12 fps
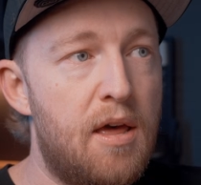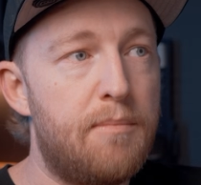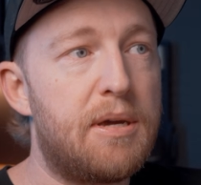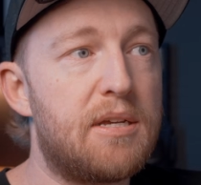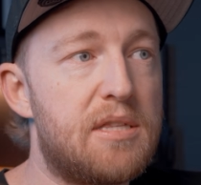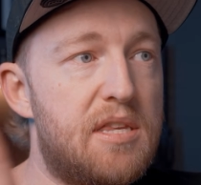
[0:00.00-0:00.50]

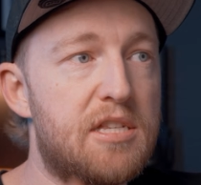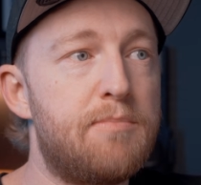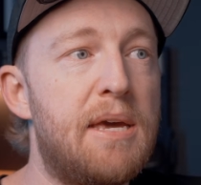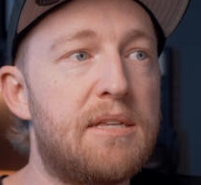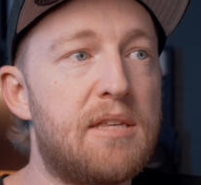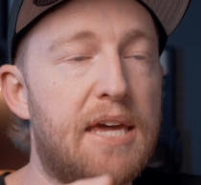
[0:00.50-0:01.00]
because this
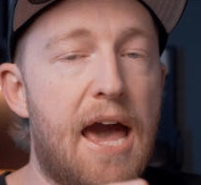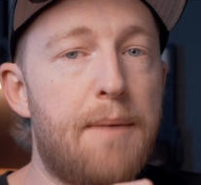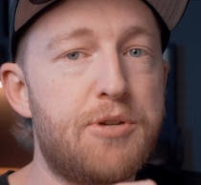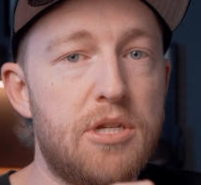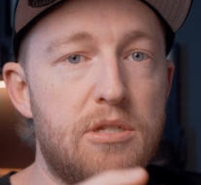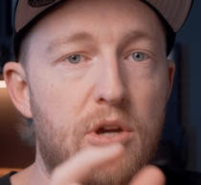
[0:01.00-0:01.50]
makes the
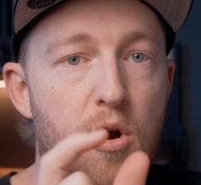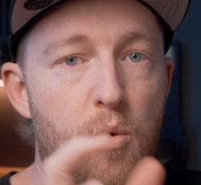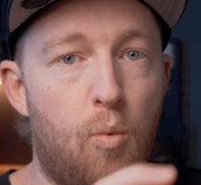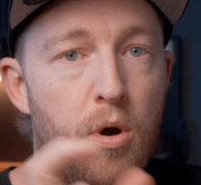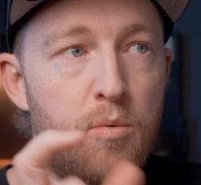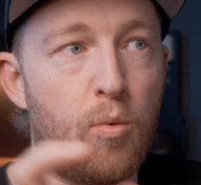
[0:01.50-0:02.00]
captions go
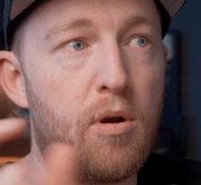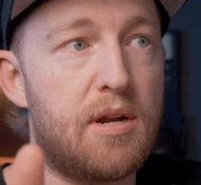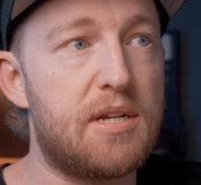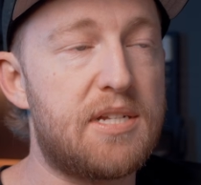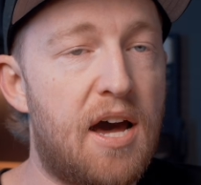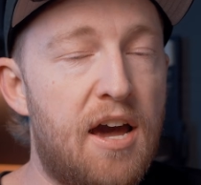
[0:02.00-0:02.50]
one word at
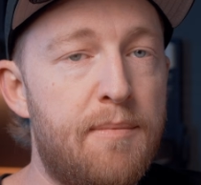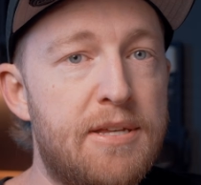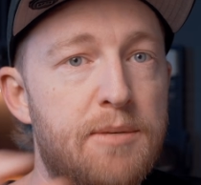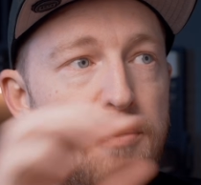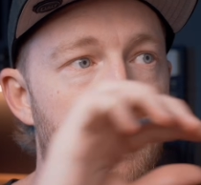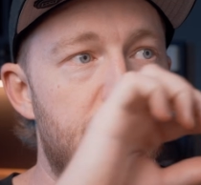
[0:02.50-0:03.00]
a time as
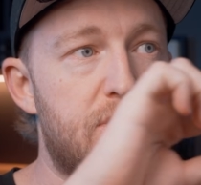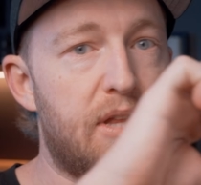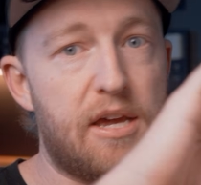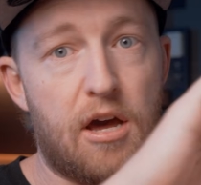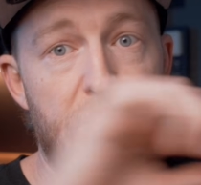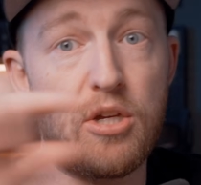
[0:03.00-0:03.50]
opposed to
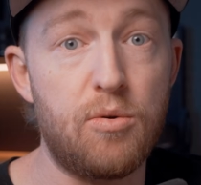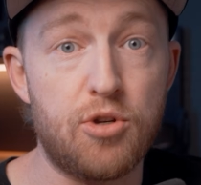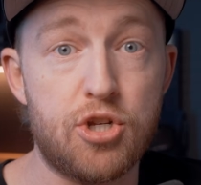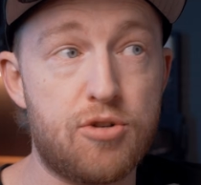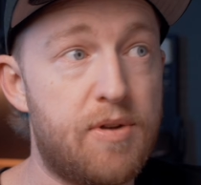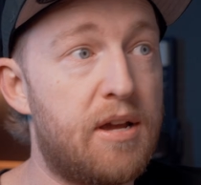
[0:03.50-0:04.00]
like a huge
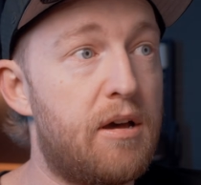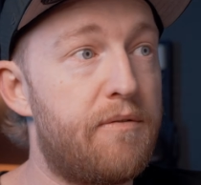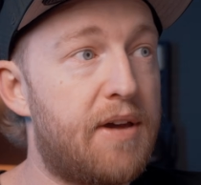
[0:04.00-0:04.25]
string of